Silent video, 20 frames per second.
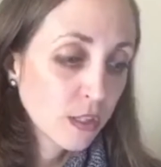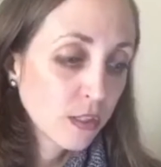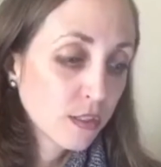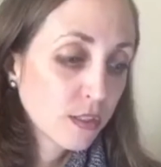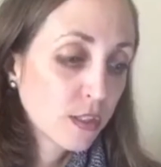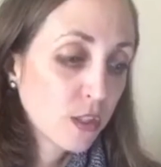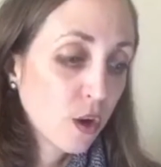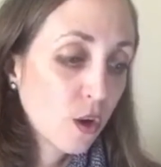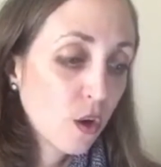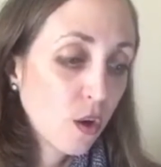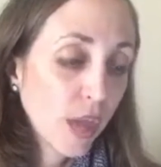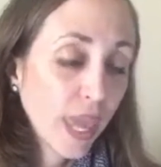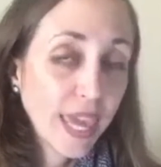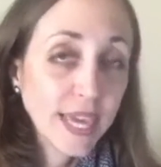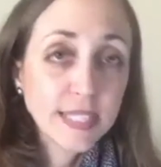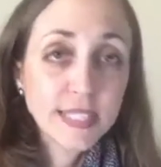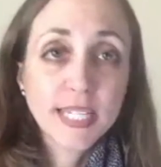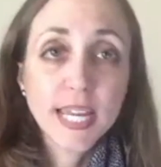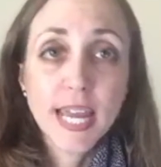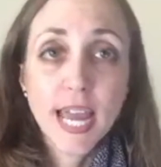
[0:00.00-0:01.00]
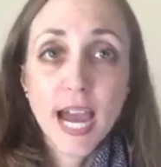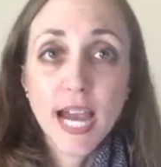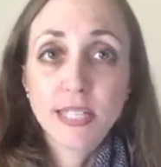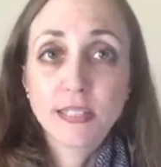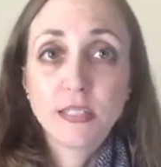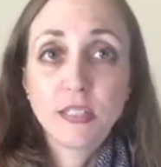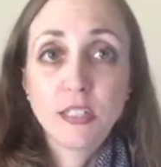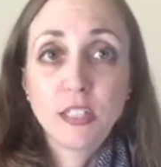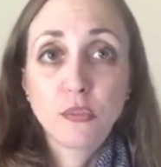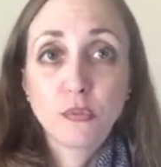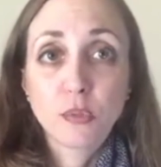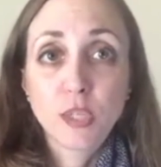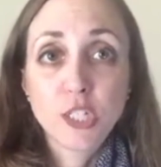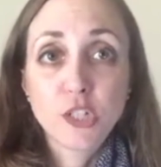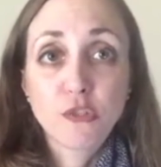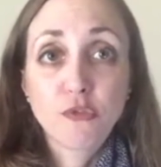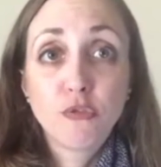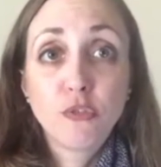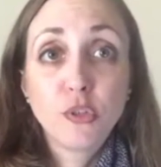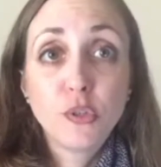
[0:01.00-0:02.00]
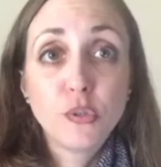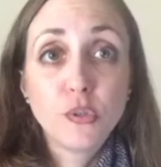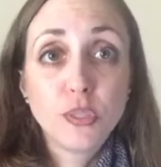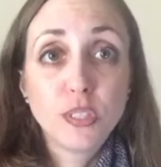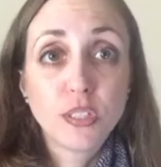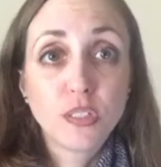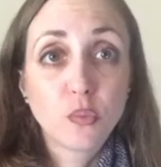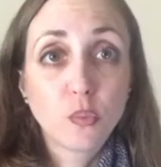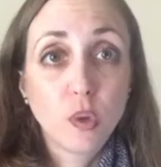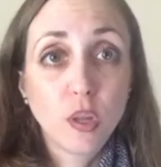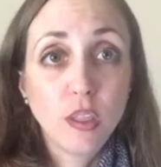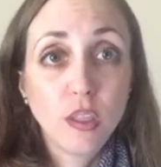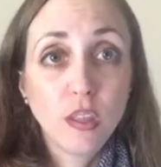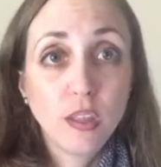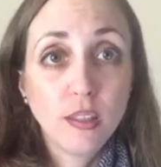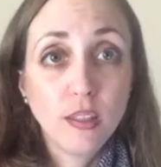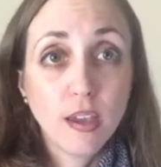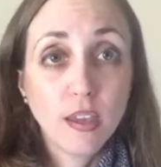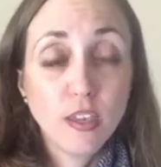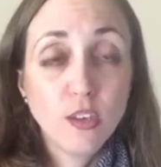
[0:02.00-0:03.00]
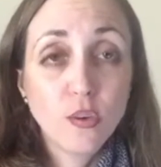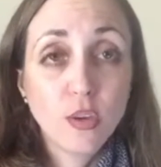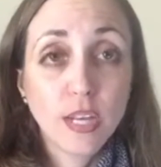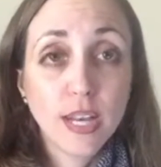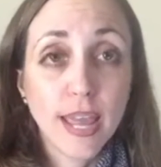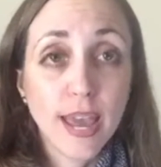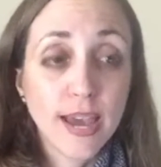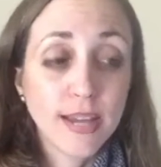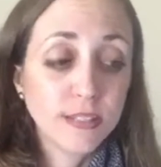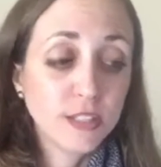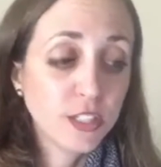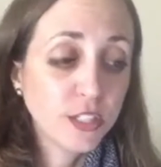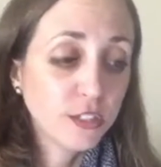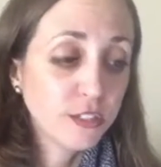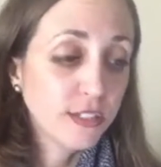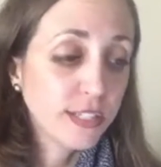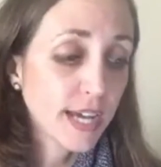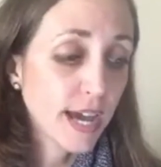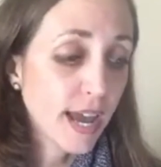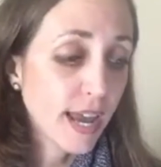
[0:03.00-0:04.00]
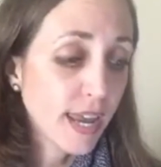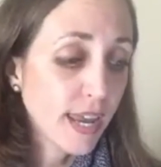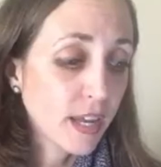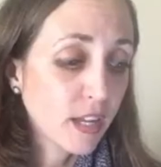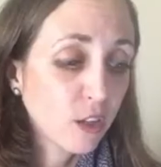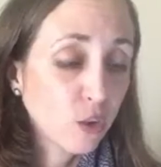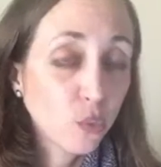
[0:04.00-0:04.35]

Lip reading: So antioxidant rich foods is one thing that you can add to your diet.